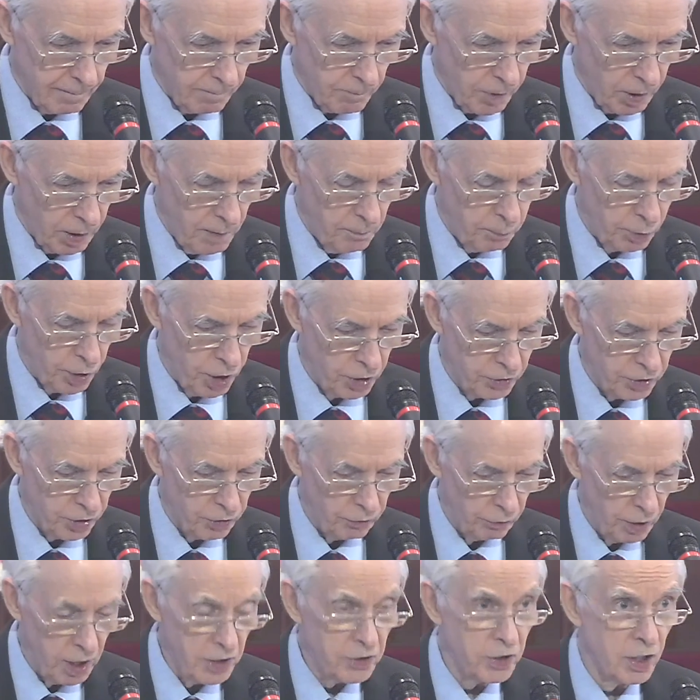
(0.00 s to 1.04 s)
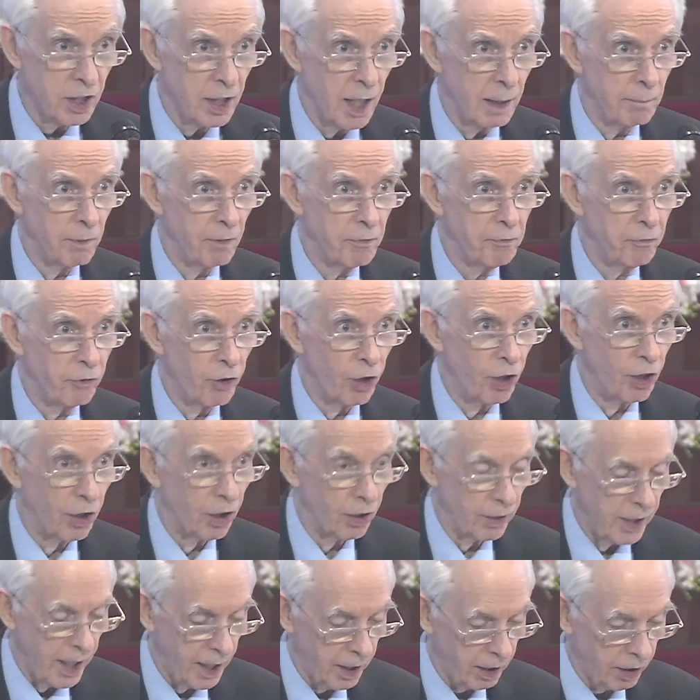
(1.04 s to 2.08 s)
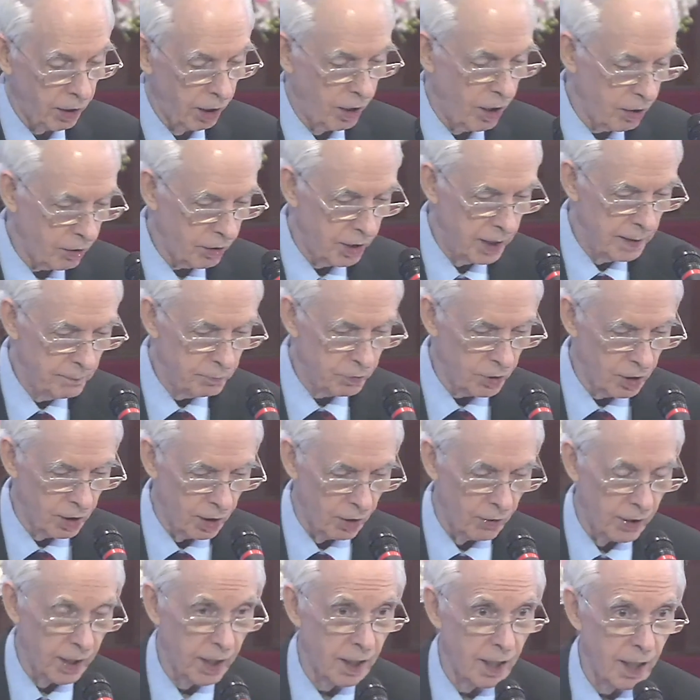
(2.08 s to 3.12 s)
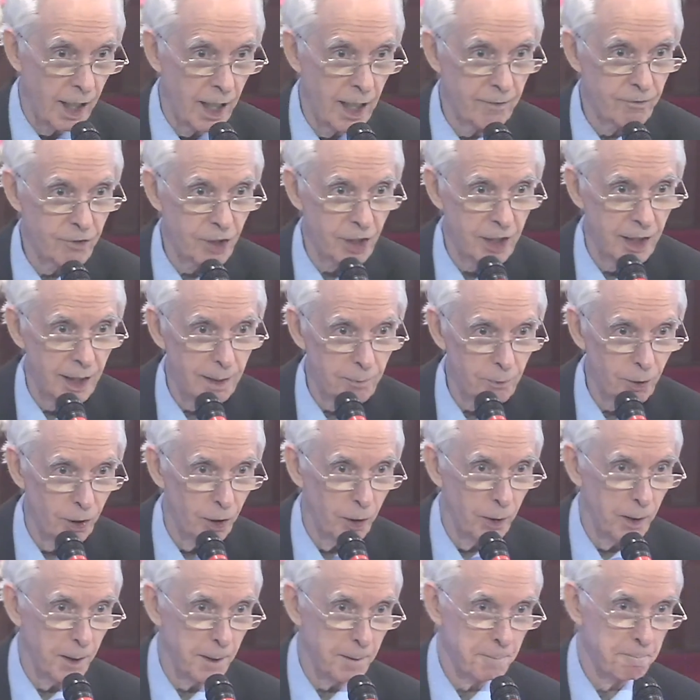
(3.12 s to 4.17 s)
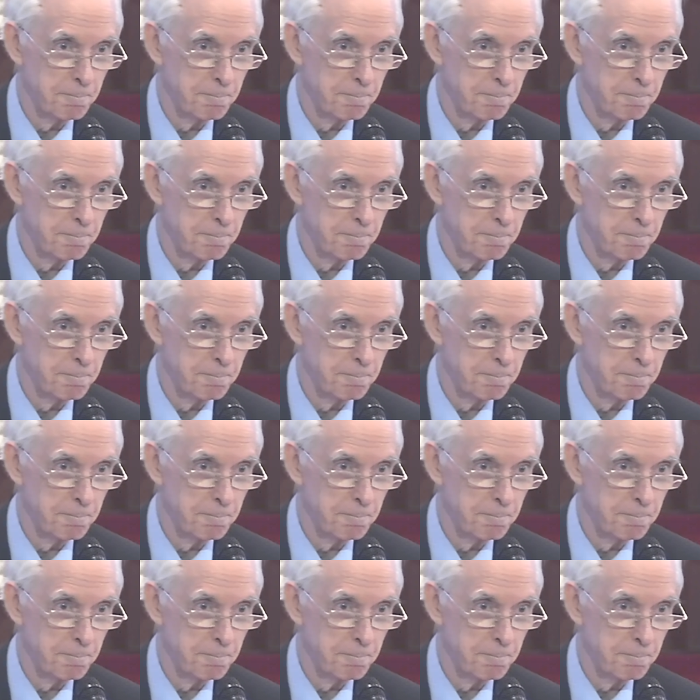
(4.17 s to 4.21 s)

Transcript: Important reason number four, that clock keeps going and I have to keep going.